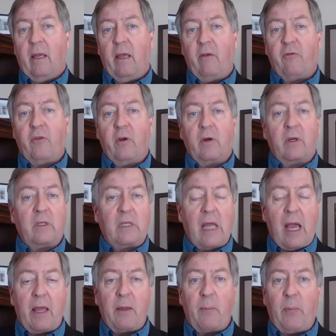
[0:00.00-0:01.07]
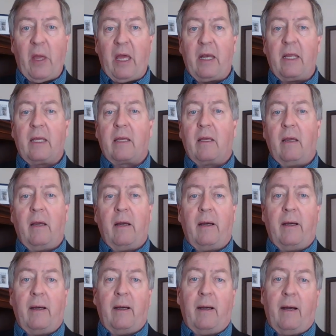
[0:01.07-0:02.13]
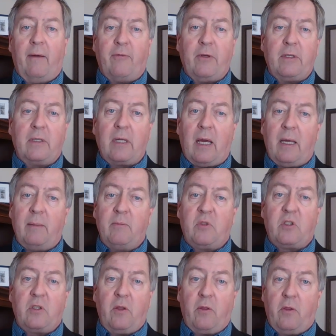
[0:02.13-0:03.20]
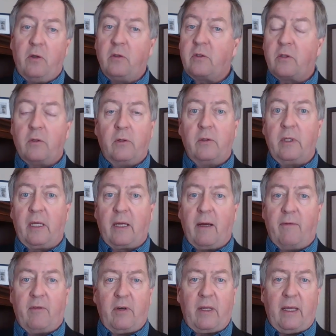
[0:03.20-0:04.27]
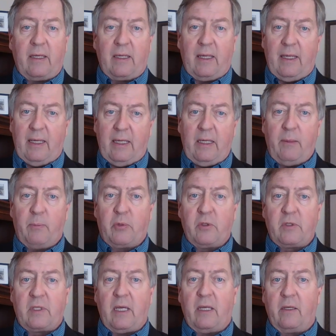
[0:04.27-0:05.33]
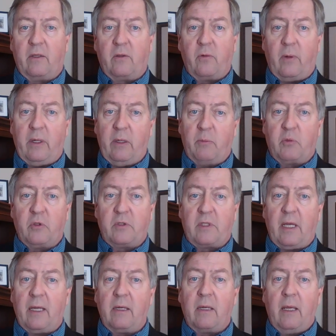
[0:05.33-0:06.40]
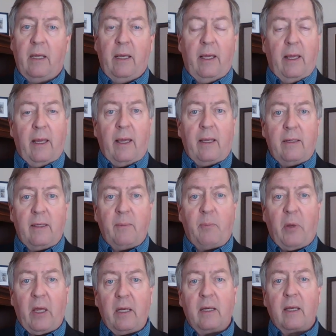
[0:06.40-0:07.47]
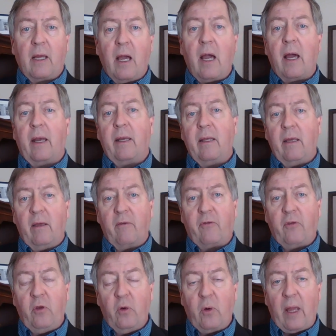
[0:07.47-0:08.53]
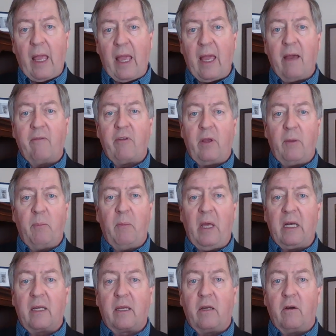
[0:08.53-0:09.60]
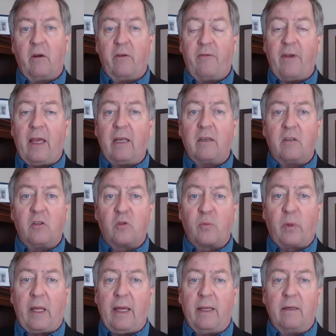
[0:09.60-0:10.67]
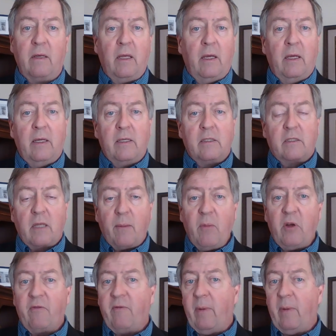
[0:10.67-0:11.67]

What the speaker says: If you're a diabetic, oftentimes those are only covered at 80%, 20%. And depending on if you have a Medicare Advantage plan, some